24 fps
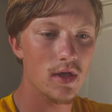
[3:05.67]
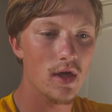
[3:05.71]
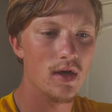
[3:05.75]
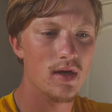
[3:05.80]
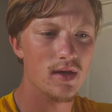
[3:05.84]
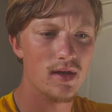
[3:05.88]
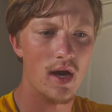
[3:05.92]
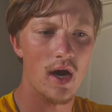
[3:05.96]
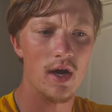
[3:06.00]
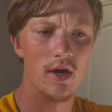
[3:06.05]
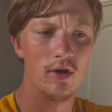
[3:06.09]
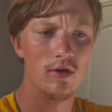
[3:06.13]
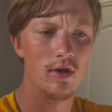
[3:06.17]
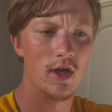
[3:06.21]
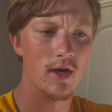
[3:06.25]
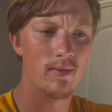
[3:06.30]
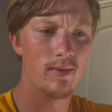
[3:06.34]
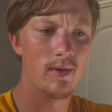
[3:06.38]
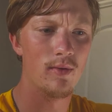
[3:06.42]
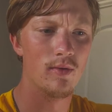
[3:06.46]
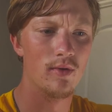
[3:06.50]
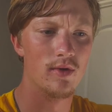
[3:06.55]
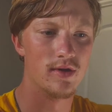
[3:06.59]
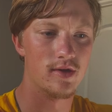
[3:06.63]
So I know a lot of
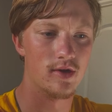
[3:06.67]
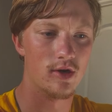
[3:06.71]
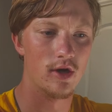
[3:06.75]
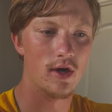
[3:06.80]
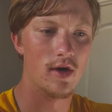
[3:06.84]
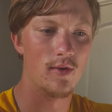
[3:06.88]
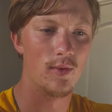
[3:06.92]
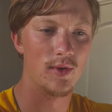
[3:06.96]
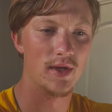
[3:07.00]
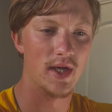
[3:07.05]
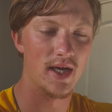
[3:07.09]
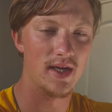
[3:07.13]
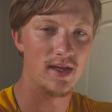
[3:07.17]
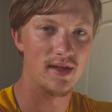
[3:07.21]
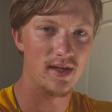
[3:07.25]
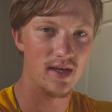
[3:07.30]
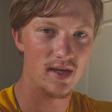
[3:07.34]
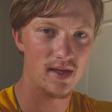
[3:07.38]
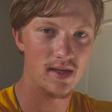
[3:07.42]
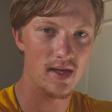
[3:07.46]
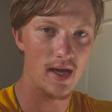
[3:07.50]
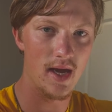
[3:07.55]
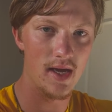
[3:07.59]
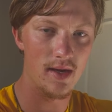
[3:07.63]
people will start off with like 6
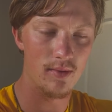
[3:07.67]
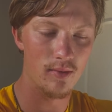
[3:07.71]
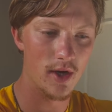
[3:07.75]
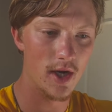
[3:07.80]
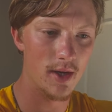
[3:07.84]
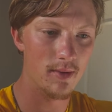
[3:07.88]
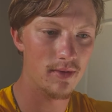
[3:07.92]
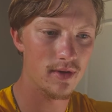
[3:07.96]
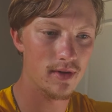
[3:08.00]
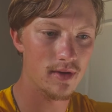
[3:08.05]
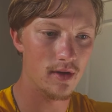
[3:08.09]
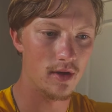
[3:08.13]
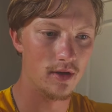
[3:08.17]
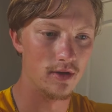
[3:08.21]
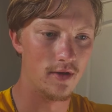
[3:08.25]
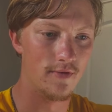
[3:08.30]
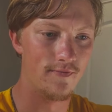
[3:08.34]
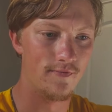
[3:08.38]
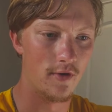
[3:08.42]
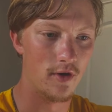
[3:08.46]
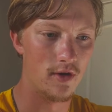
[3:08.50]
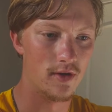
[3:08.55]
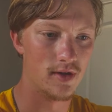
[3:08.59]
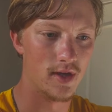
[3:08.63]
to 8 reps on their
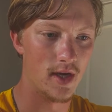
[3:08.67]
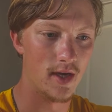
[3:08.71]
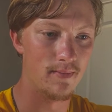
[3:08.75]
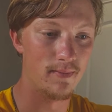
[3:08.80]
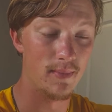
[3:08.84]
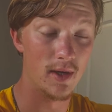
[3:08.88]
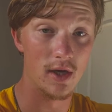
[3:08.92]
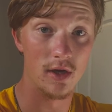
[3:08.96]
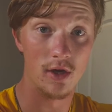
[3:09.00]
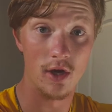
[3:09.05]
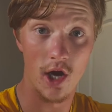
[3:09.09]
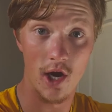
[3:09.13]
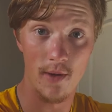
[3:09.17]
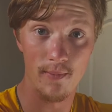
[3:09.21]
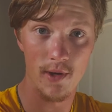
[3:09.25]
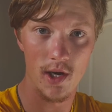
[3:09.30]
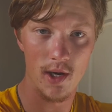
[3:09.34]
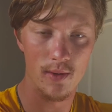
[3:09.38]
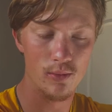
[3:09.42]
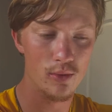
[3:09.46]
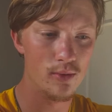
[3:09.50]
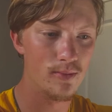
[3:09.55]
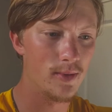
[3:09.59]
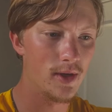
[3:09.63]
first like big
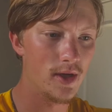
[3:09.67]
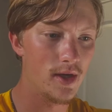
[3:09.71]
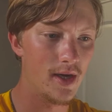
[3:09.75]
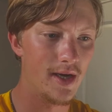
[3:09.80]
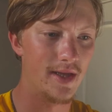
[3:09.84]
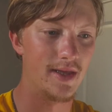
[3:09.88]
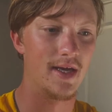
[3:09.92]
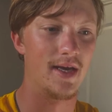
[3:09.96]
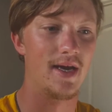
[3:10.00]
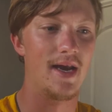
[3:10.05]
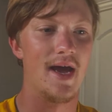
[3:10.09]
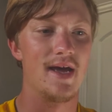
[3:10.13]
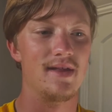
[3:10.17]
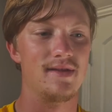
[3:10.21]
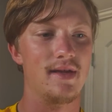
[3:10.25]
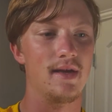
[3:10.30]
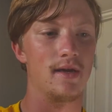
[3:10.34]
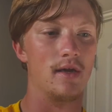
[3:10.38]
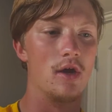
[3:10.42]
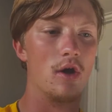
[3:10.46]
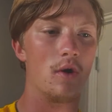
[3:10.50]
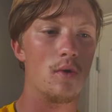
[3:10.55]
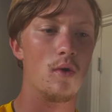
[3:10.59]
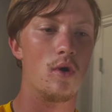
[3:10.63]
compound movement, and then as they
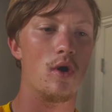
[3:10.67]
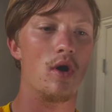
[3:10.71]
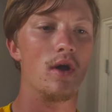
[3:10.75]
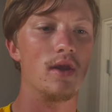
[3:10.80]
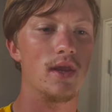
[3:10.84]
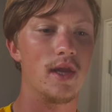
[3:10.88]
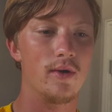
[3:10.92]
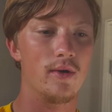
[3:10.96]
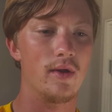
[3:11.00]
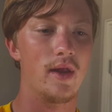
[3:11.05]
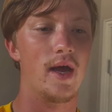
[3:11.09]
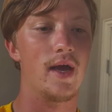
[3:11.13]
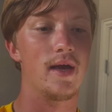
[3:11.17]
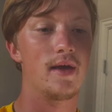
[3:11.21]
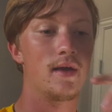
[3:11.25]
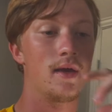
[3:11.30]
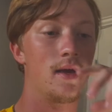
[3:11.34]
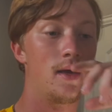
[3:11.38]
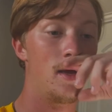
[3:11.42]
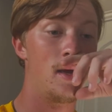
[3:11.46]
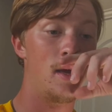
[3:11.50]
go on, they'll like